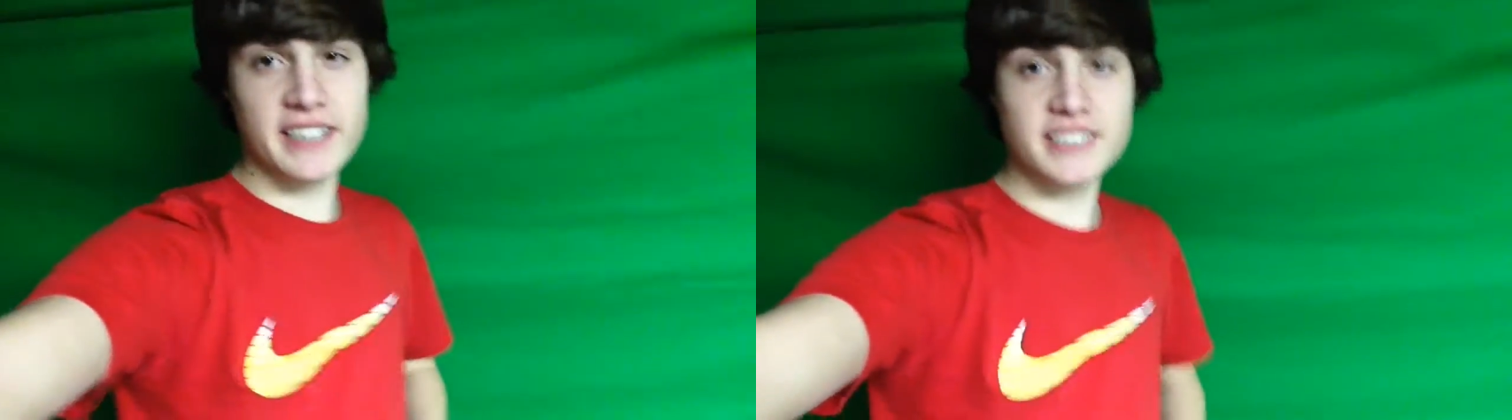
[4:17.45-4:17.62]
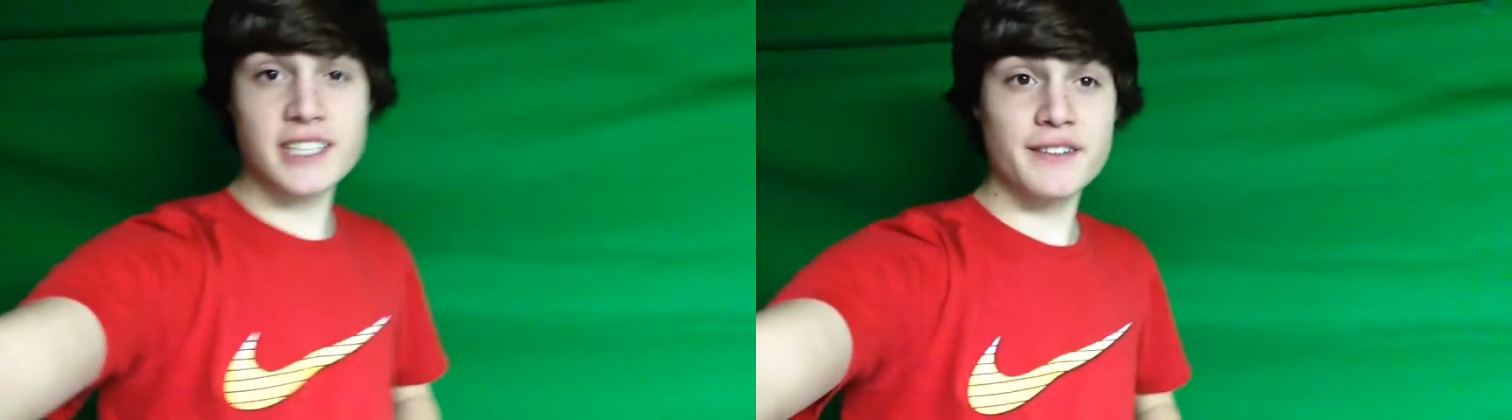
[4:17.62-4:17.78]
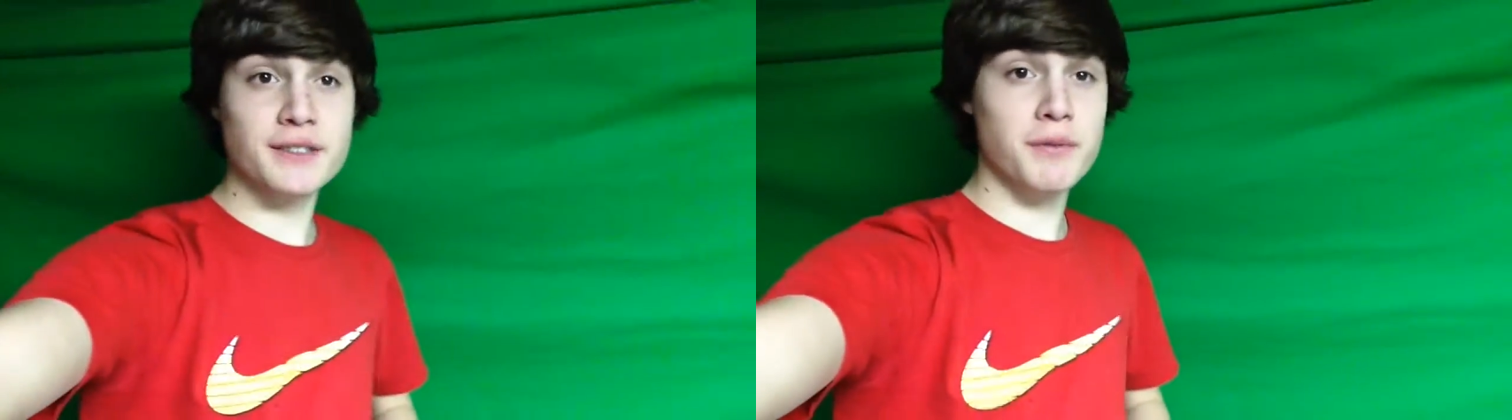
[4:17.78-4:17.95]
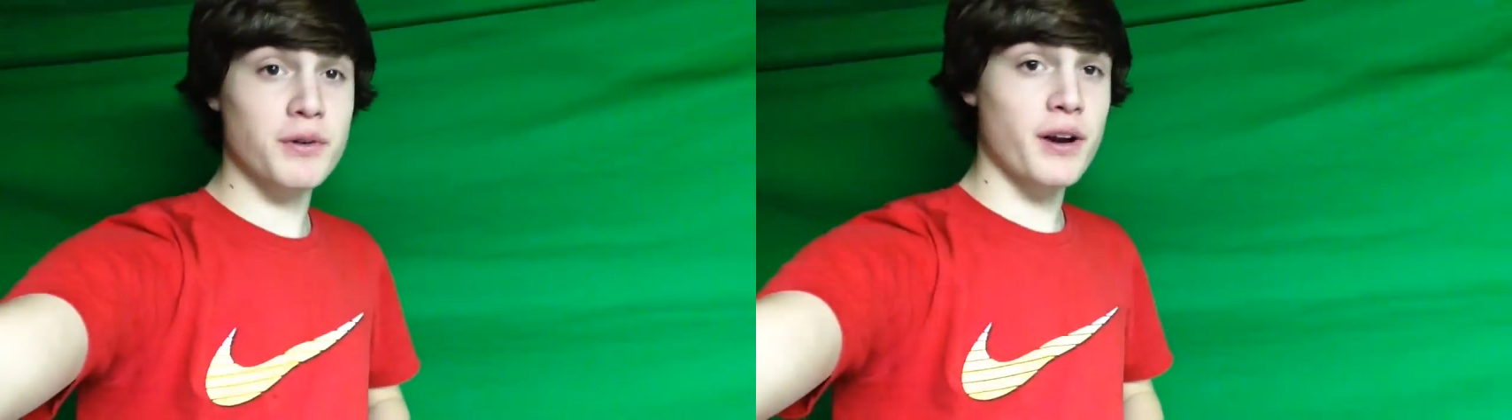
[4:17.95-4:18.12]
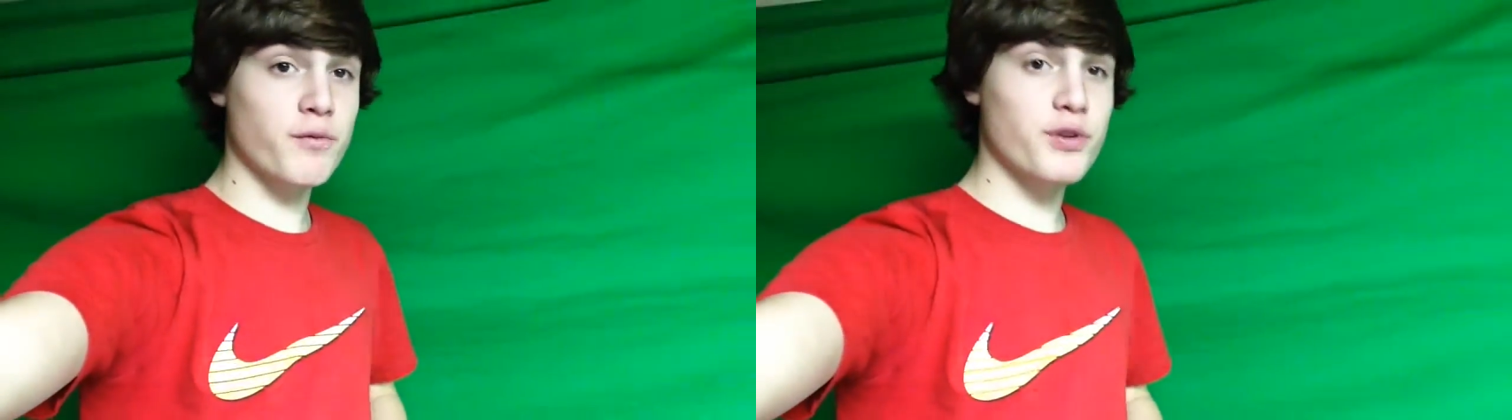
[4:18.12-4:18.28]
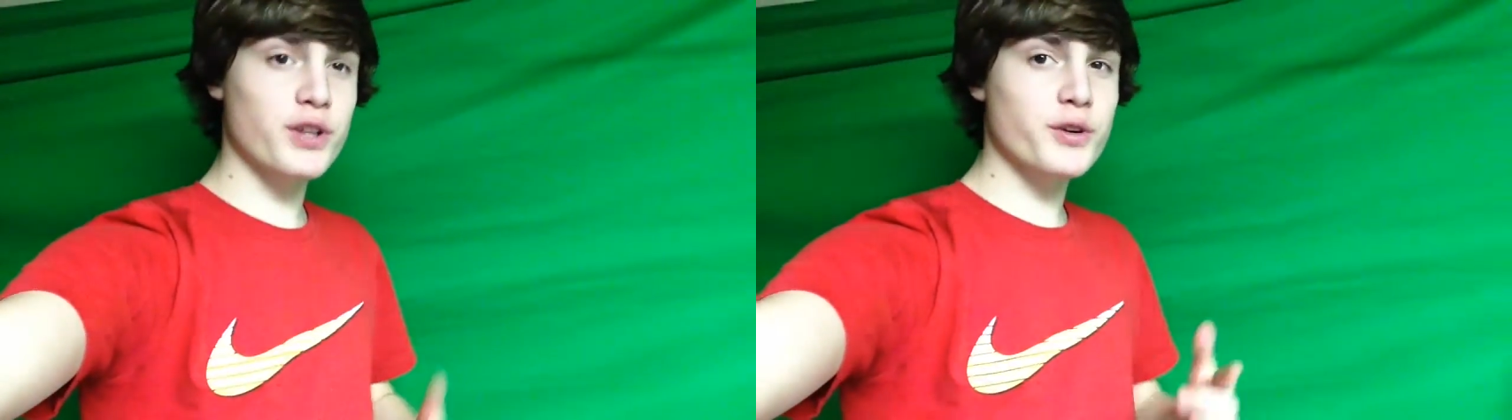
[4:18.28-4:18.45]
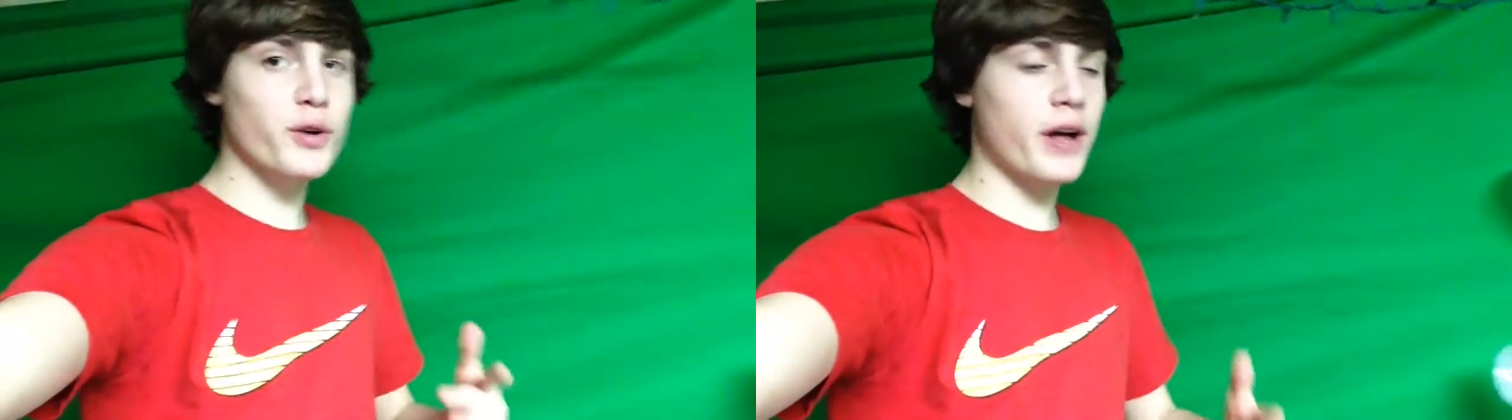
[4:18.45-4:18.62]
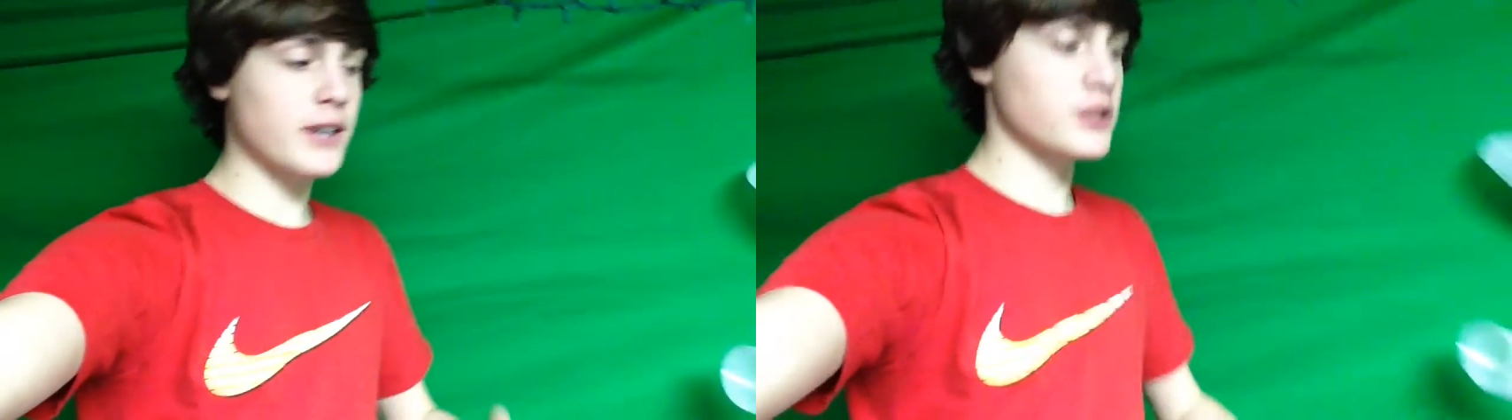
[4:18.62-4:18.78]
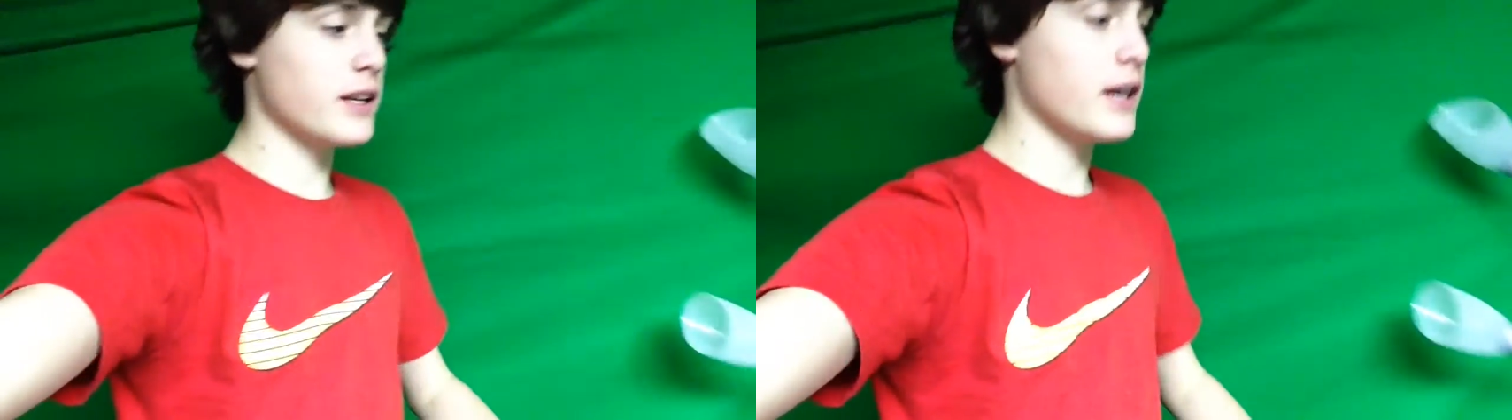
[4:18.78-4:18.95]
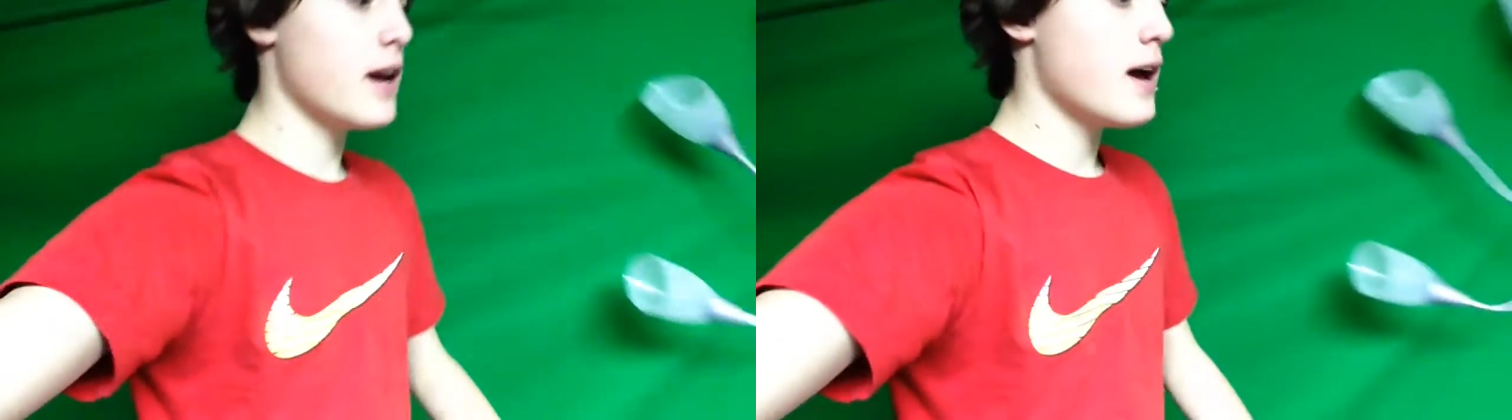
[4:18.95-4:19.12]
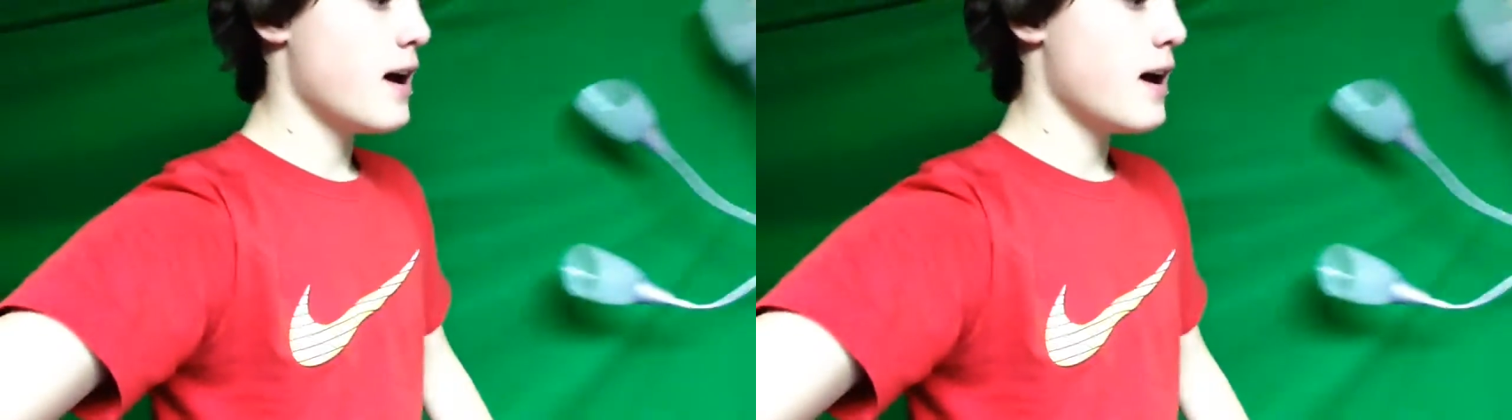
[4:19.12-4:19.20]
discovered something really cool actually.